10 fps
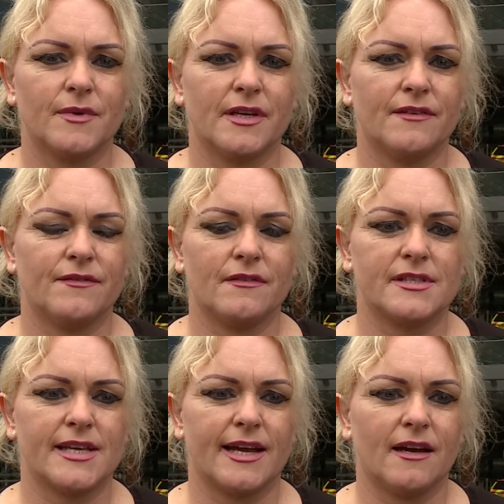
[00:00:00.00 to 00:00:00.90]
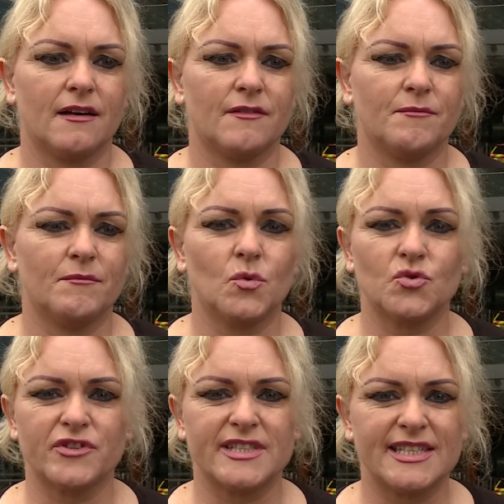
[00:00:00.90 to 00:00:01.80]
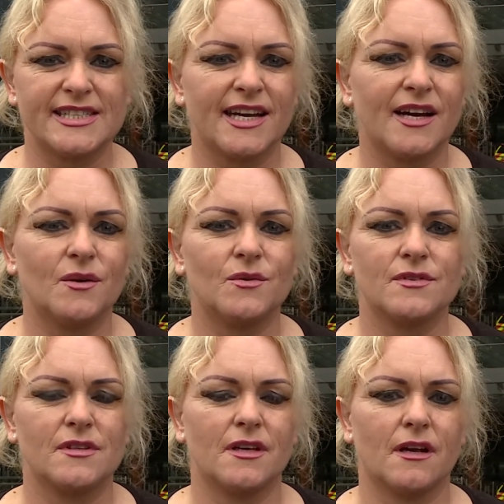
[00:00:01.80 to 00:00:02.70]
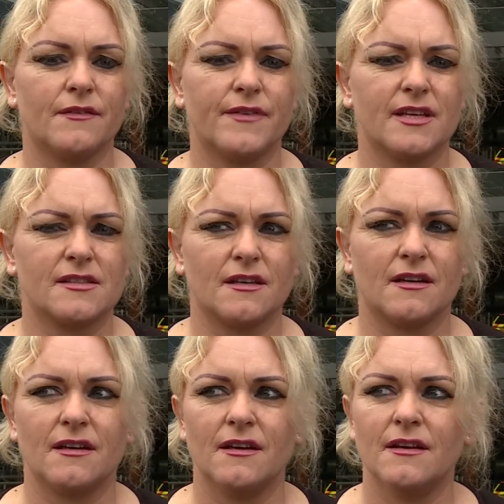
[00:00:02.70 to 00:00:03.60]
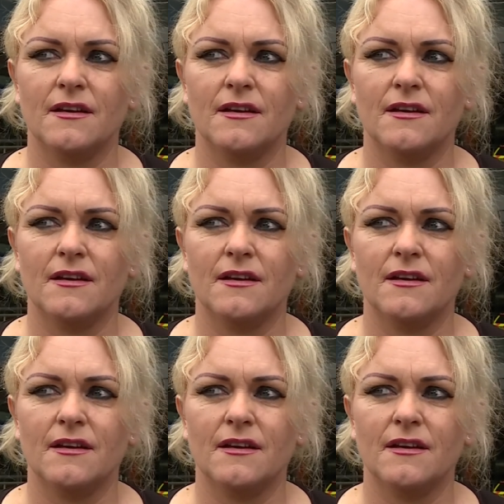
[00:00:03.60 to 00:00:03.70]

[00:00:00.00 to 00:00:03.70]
with a set out of mortuary details, you know, things that